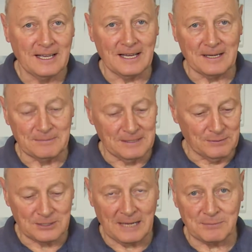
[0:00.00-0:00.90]
It
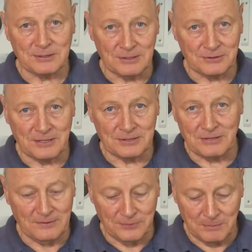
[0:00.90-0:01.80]
was absolutely dreadful.